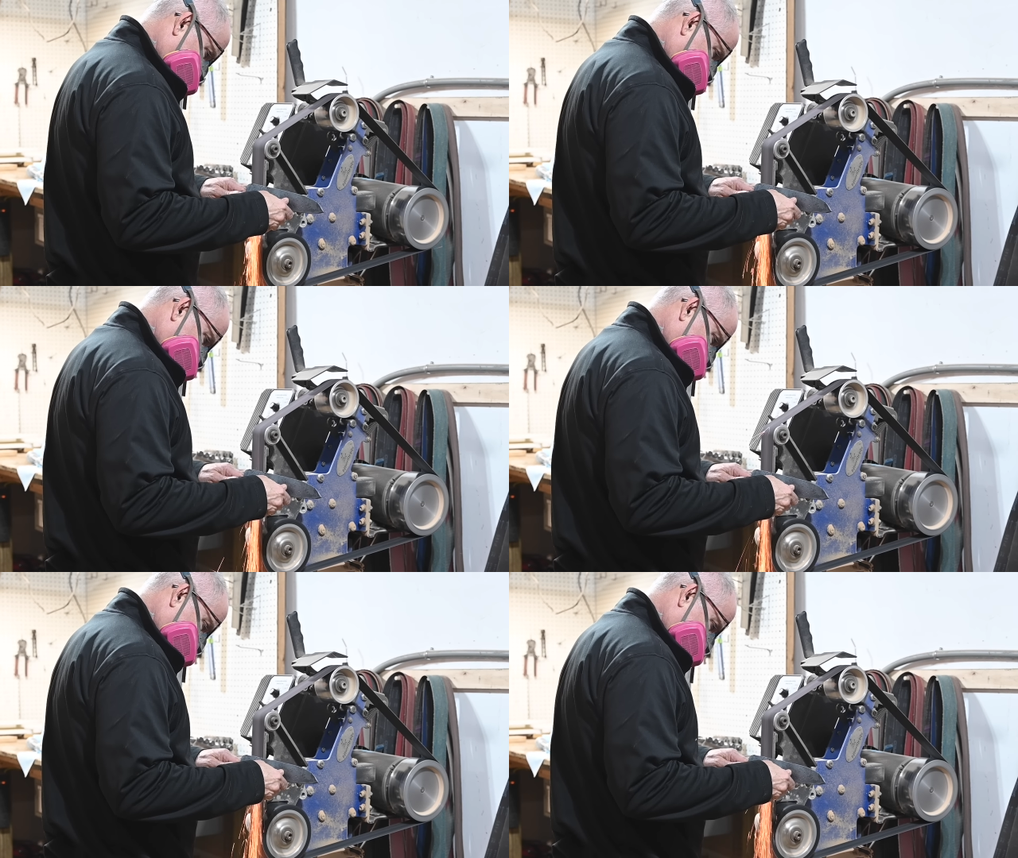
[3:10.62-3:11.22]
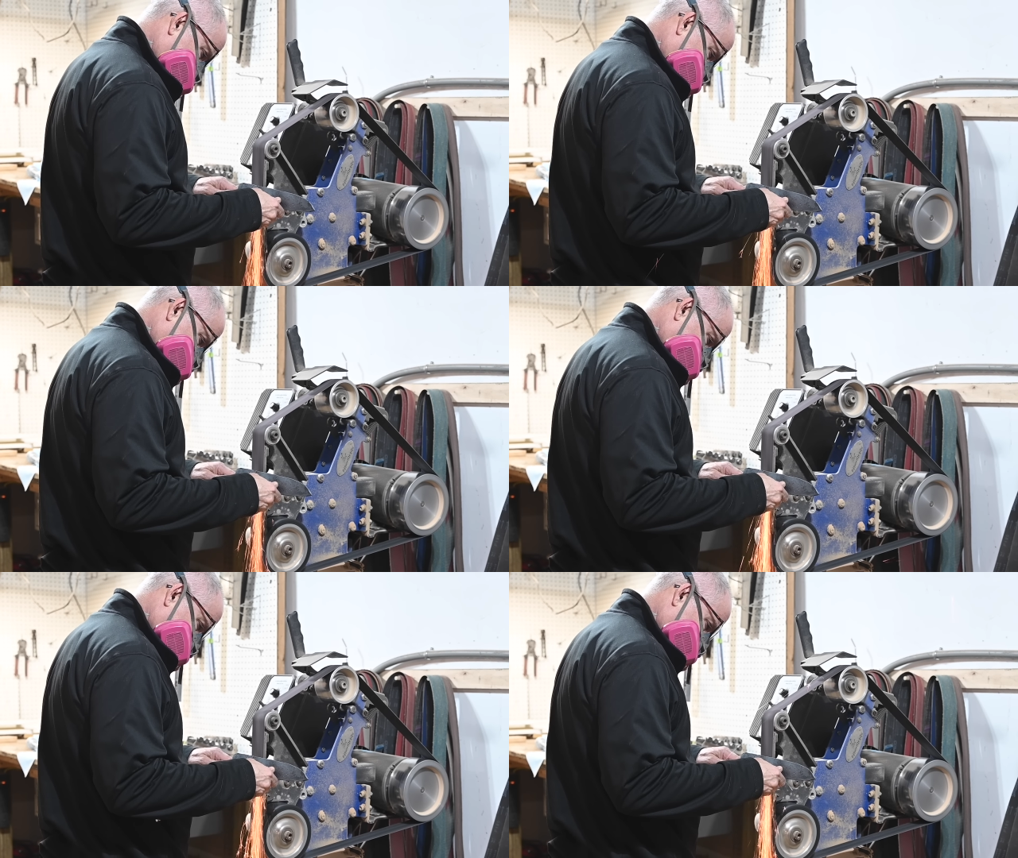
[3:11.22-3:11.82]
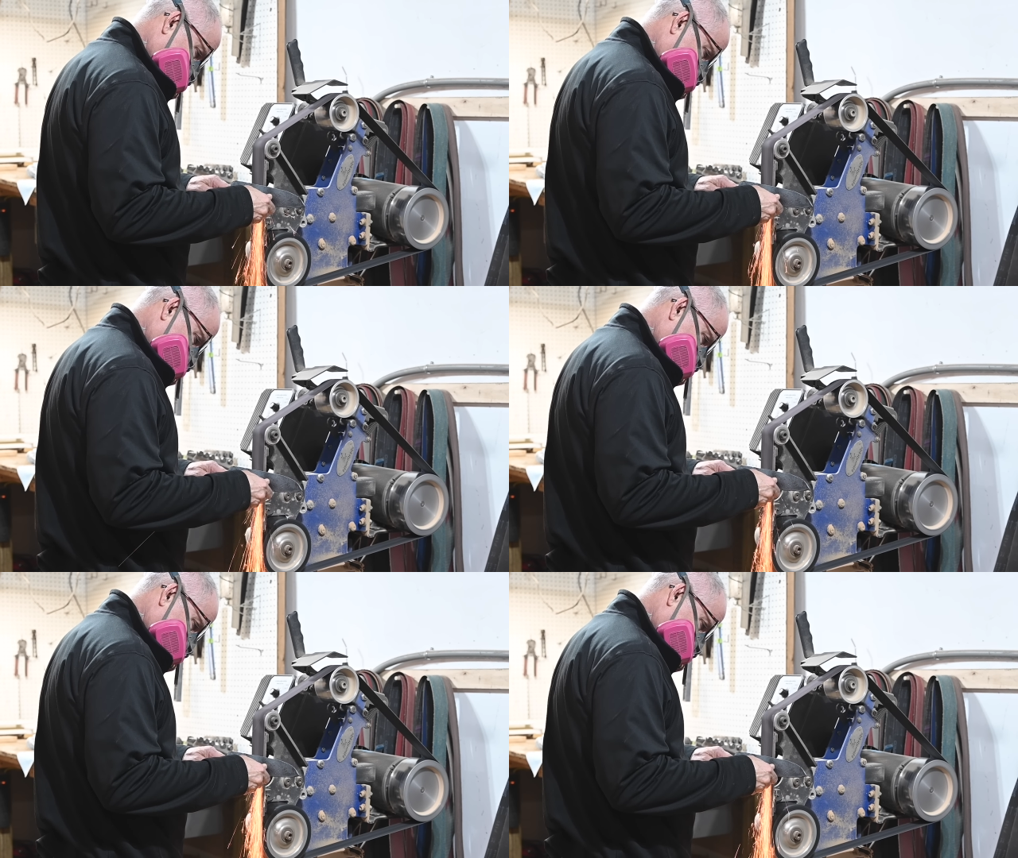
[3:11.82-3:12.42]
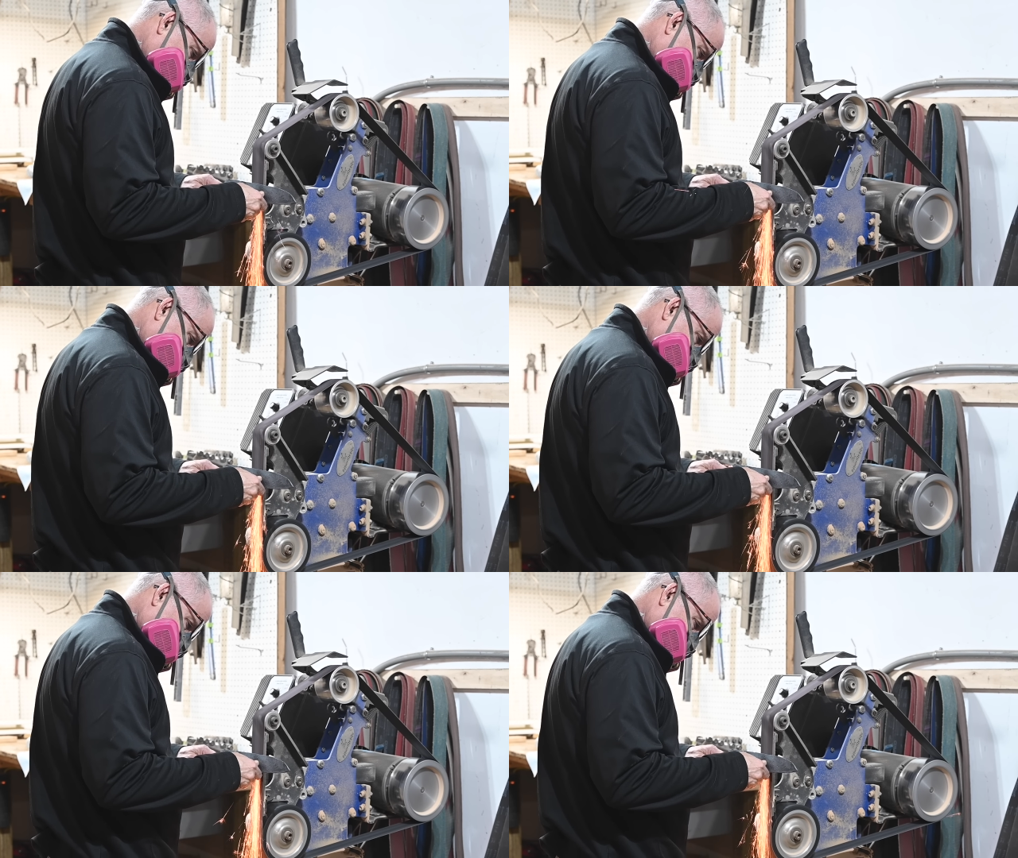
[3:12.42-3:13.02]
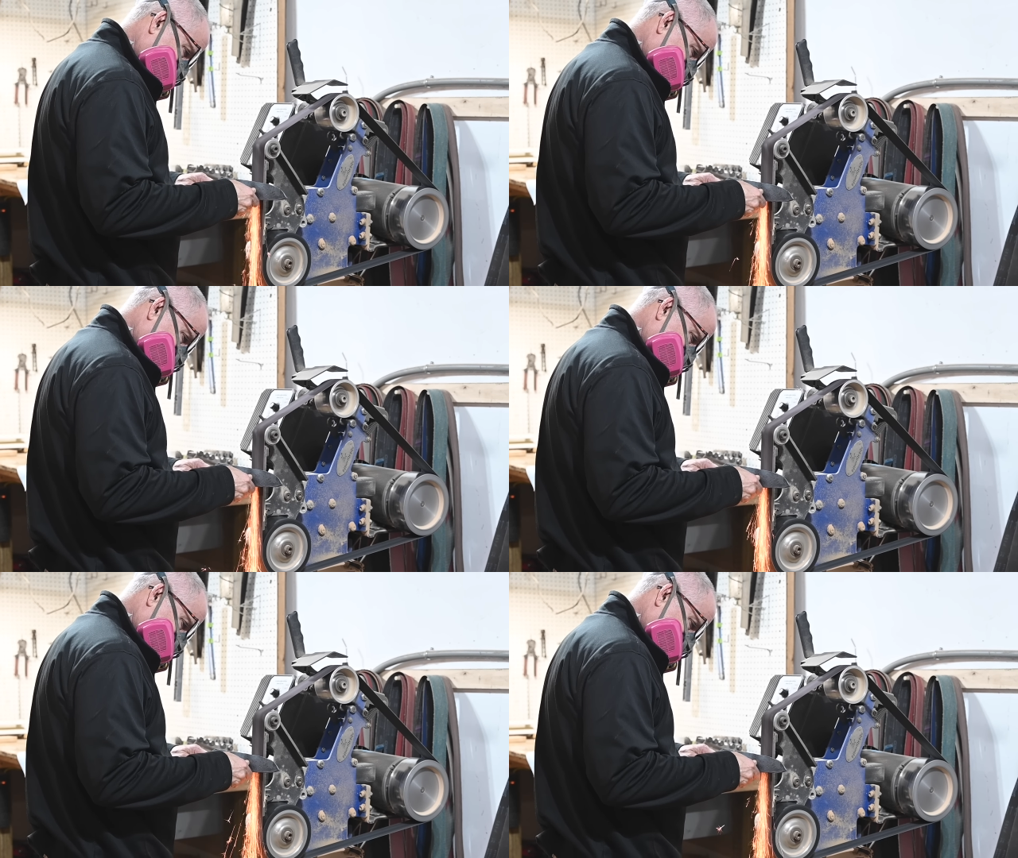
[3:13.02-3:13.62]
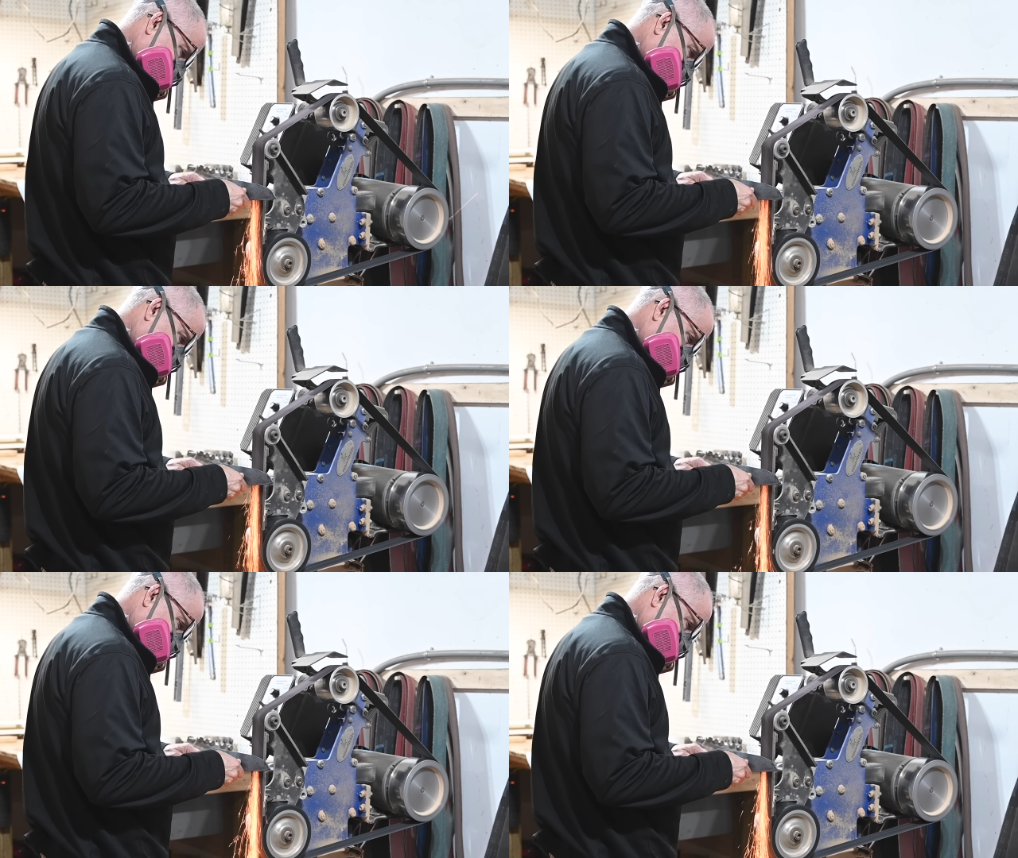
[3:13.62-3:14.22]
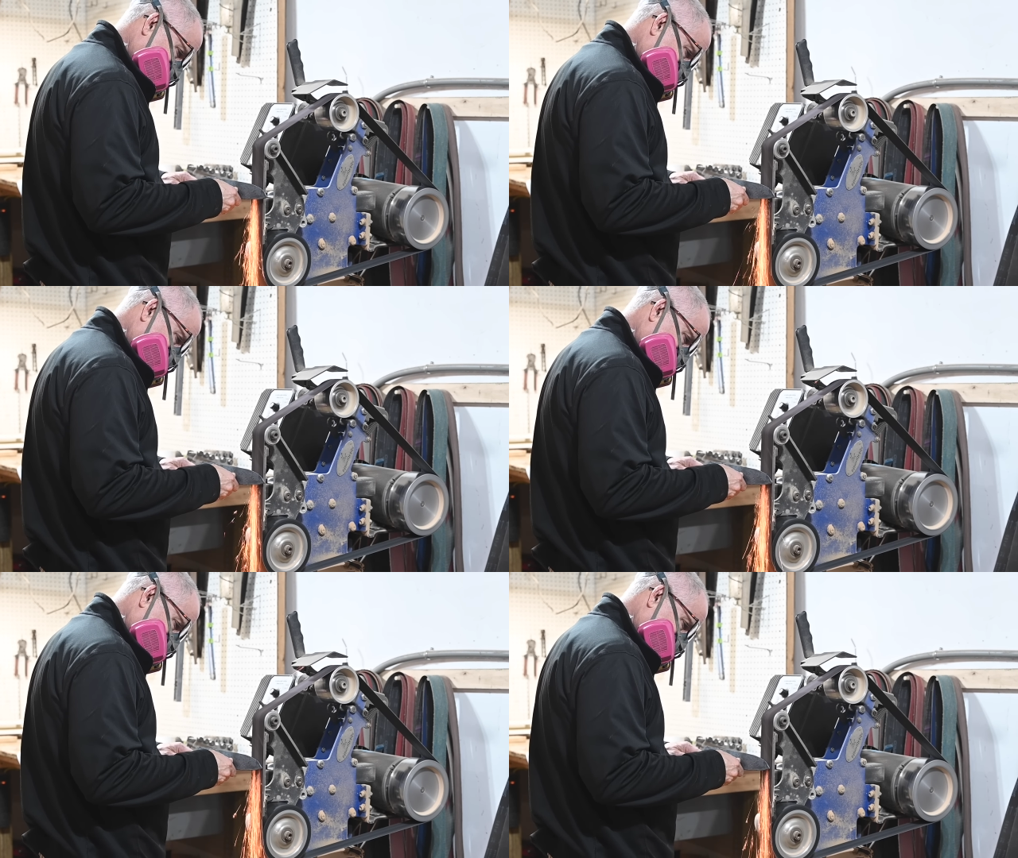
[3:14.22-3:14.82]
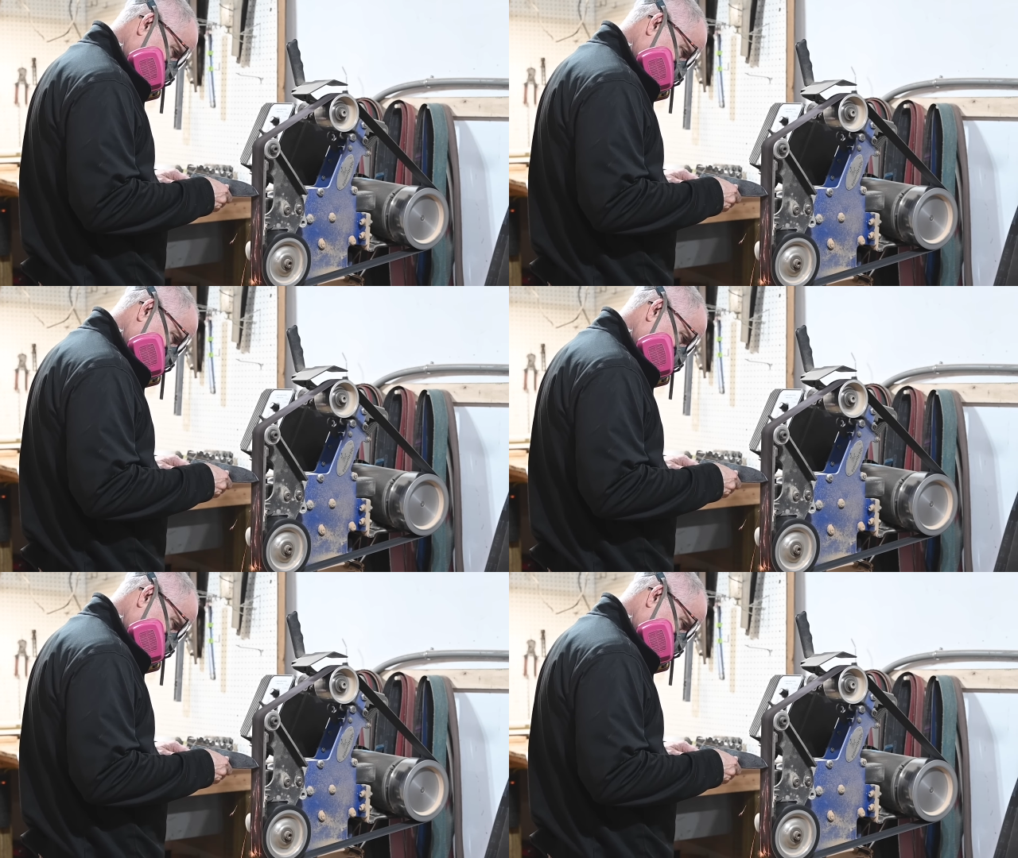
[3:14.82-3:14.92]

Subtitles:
(no speaker visible)